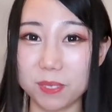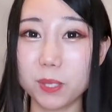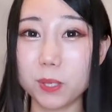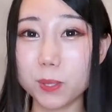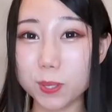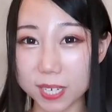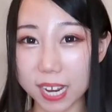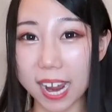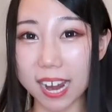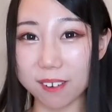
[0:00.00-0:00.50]

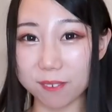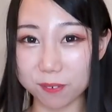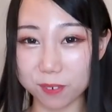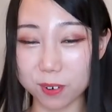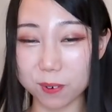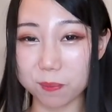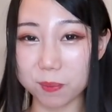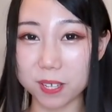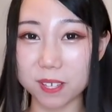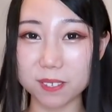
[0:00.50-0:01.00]
too tight
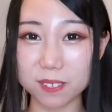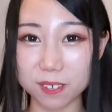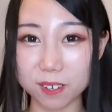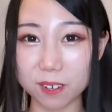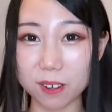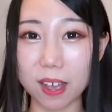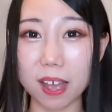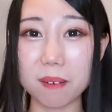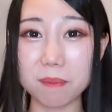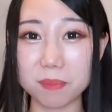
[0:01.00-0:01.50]
for me,
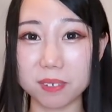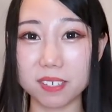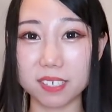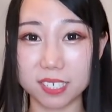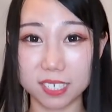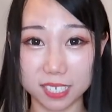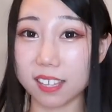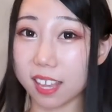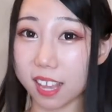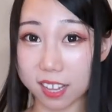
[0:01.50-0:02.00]
so I'm
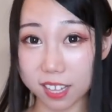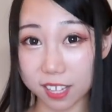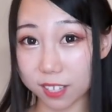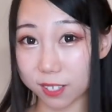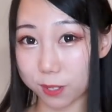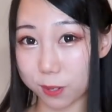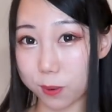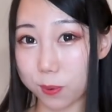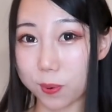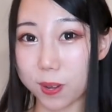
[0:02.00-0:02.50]
getting
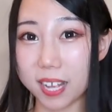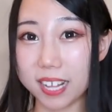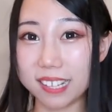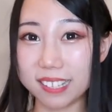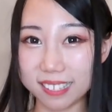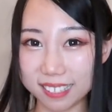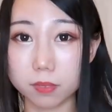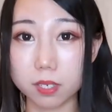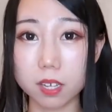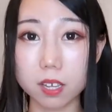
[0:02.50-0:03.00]
a new
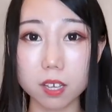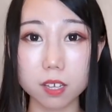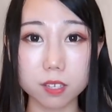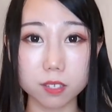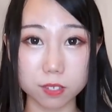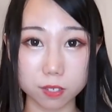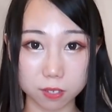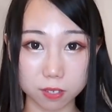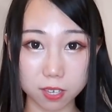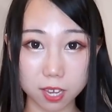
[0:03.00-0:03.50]
one.
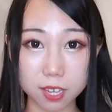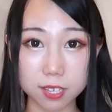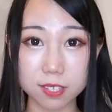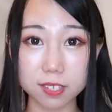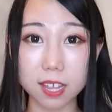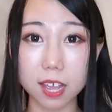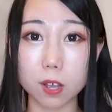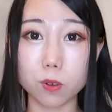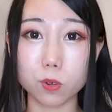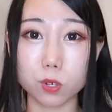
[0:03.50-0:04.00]
So
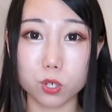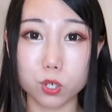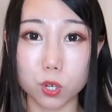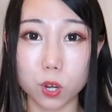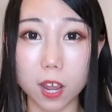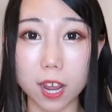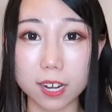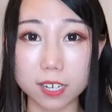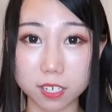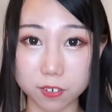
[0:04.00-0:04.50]
next I will
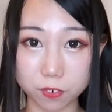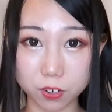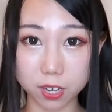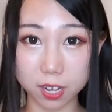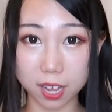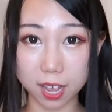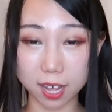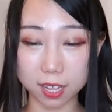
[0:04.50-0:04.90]
try different